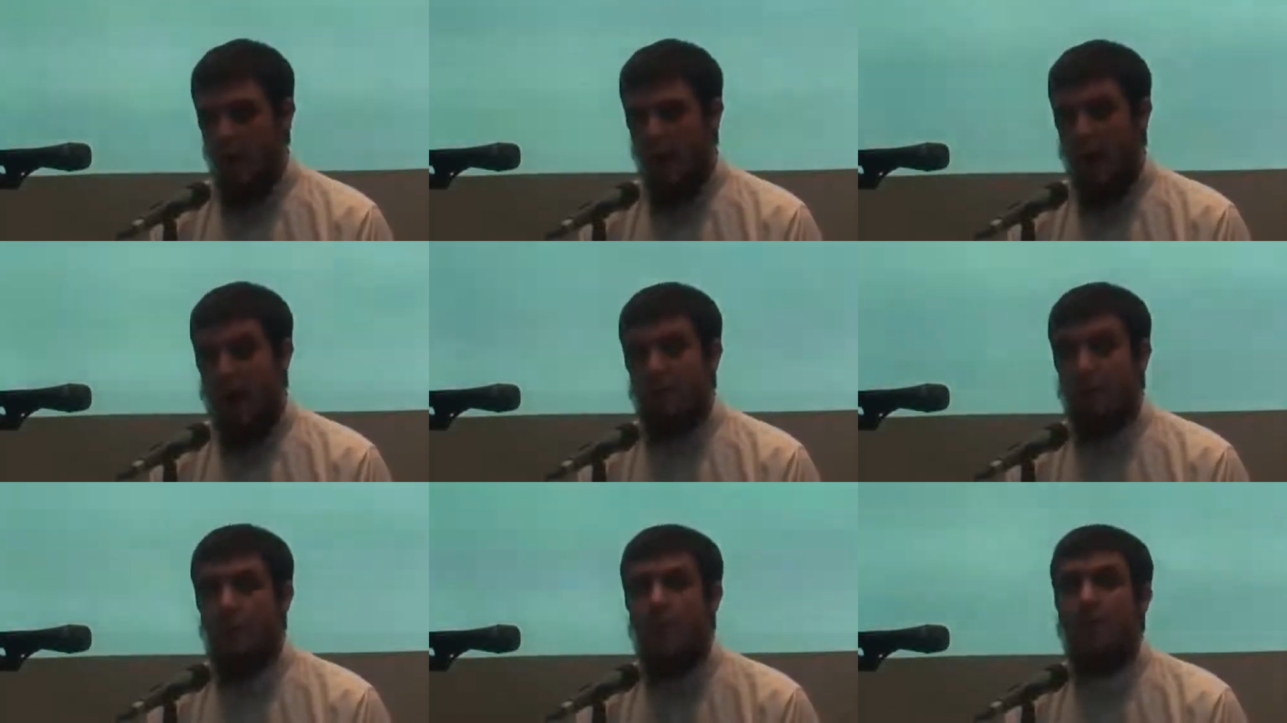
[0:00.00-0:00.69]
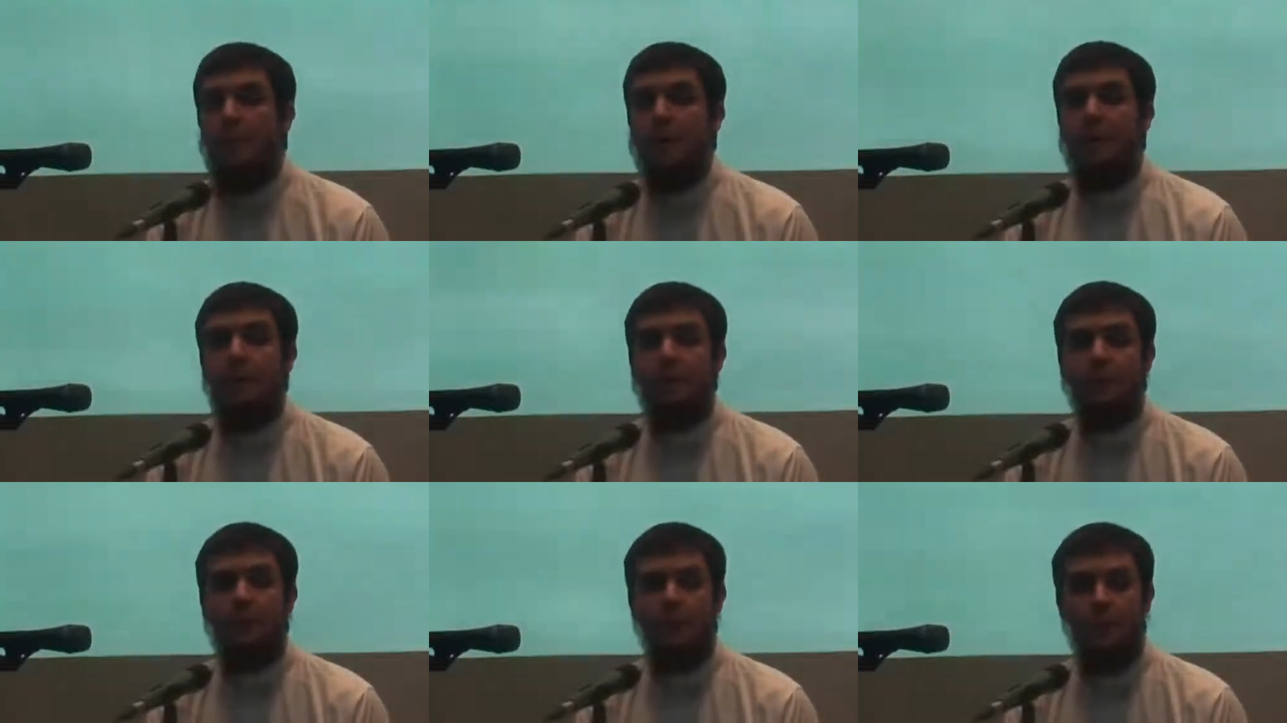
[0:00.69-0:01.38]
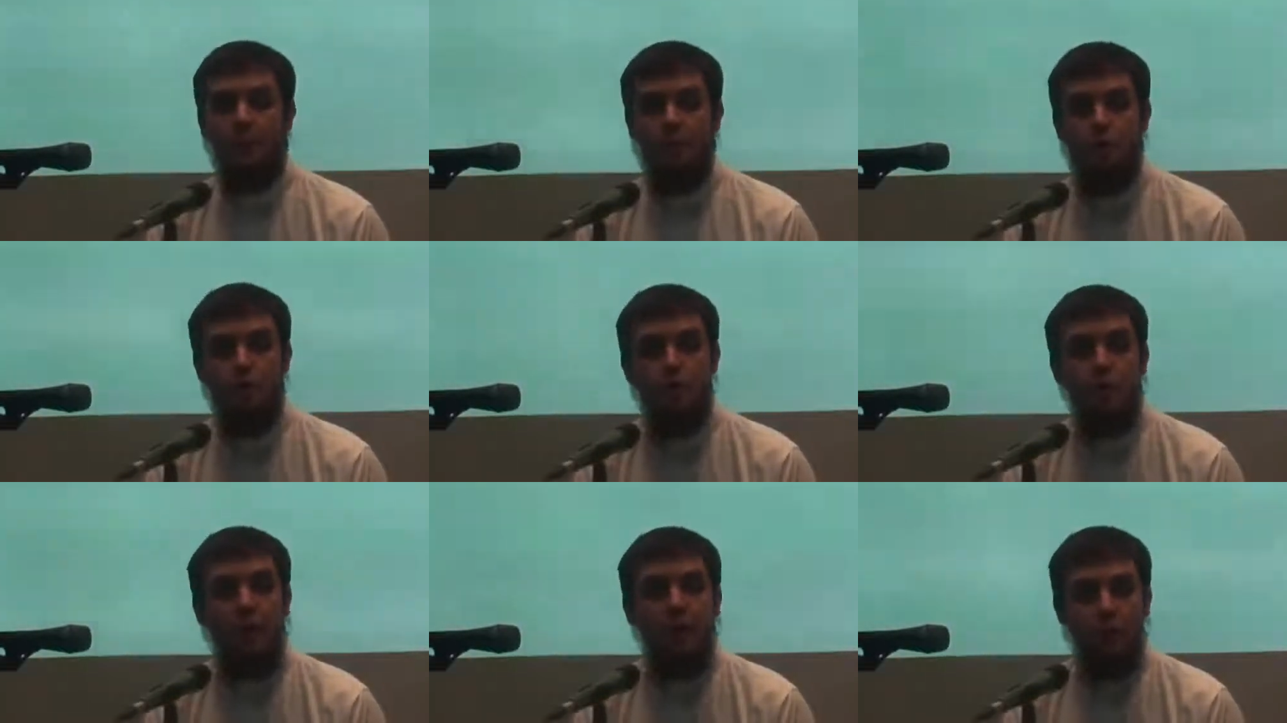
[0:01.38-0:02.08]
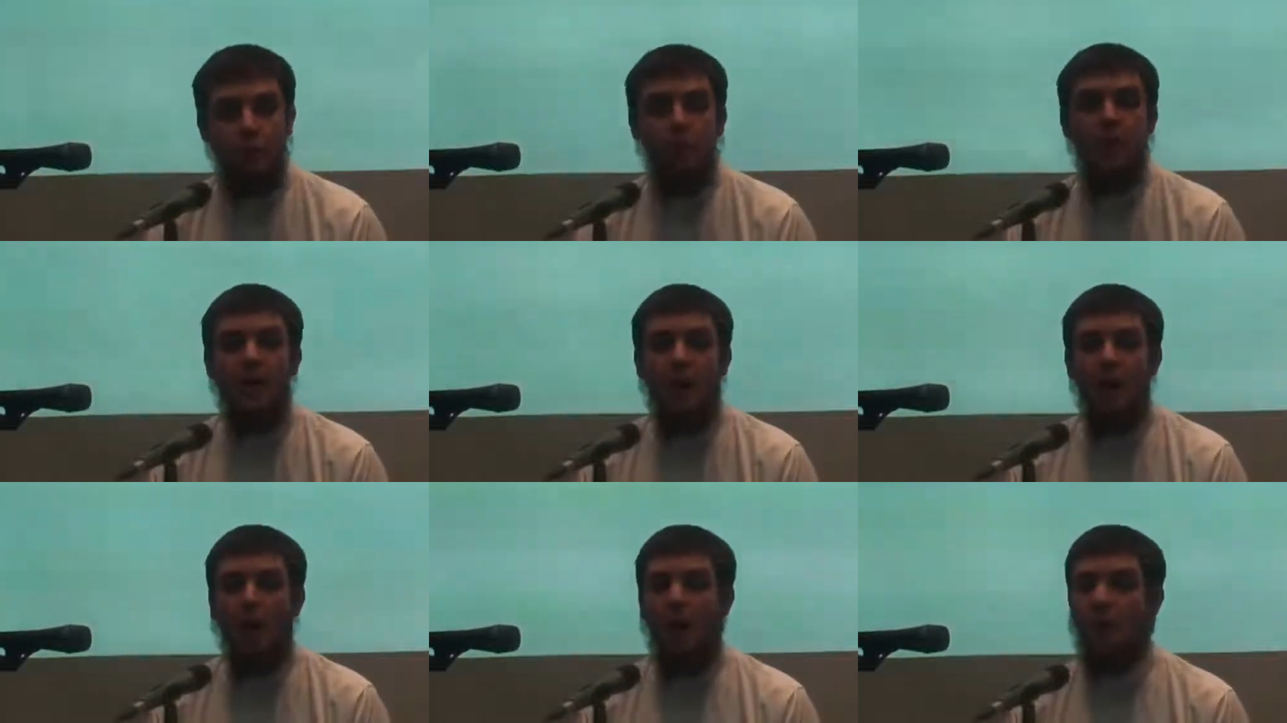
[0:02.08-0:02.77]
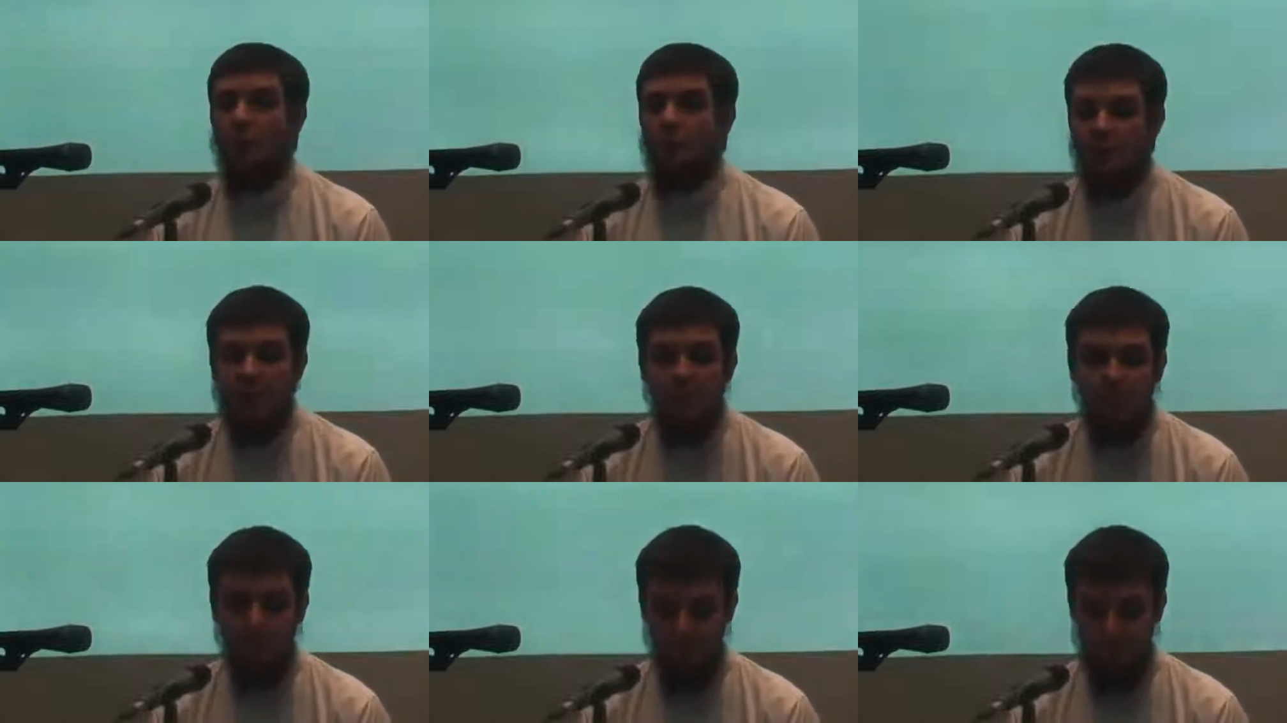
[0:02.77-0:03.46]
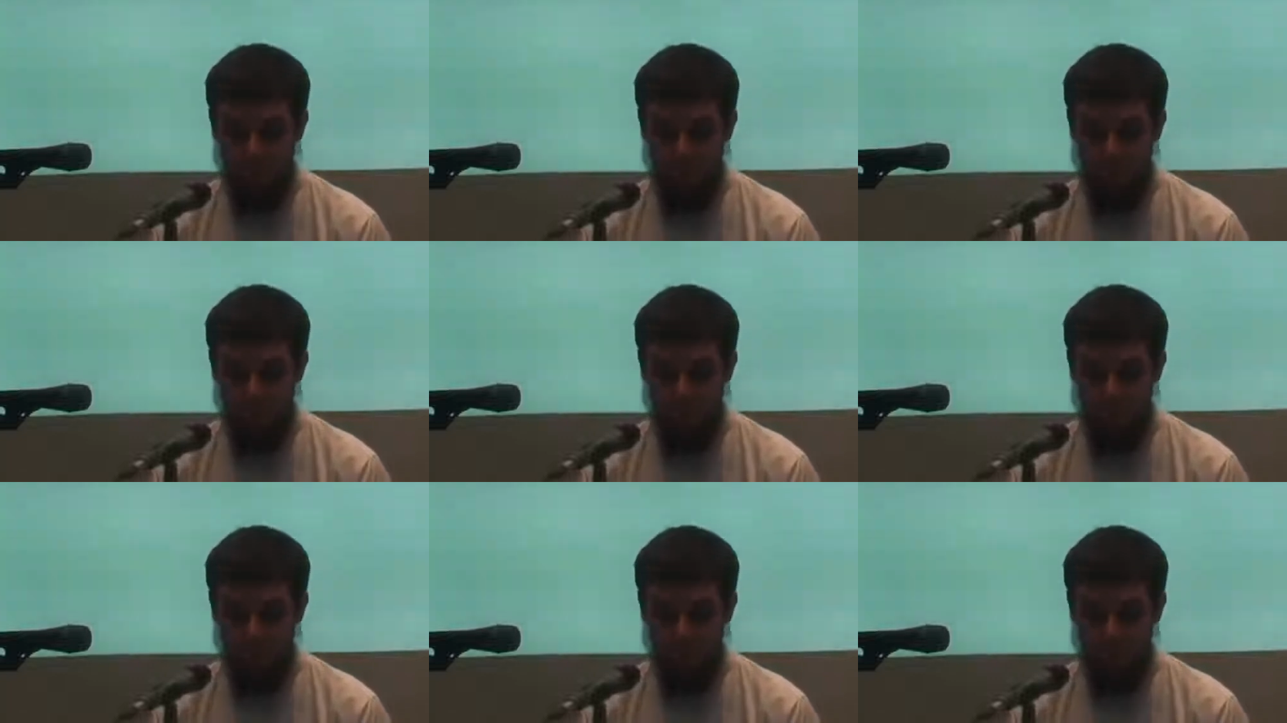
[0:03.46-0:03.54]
I remember doing ruqya on people,